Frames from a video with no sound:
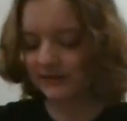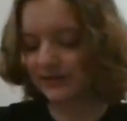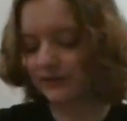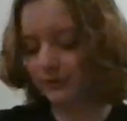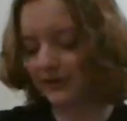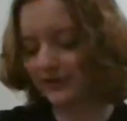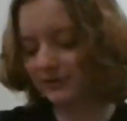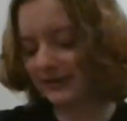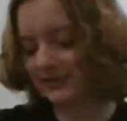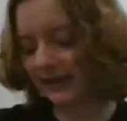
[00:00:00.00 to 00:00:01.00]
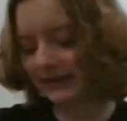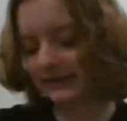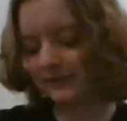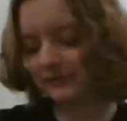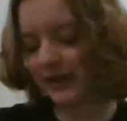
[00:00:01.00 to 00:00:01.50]
Leaves were on the trees again,
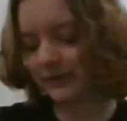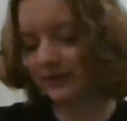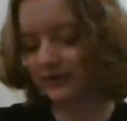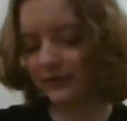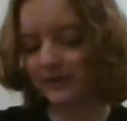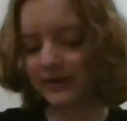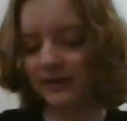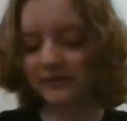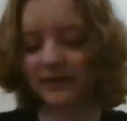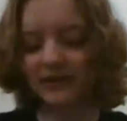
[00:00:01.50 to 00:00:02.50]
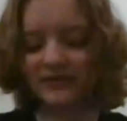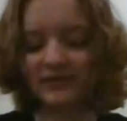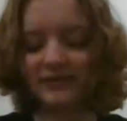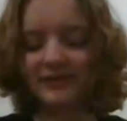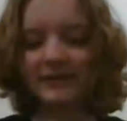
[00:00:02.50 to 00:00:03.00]
flowers showed their young faces.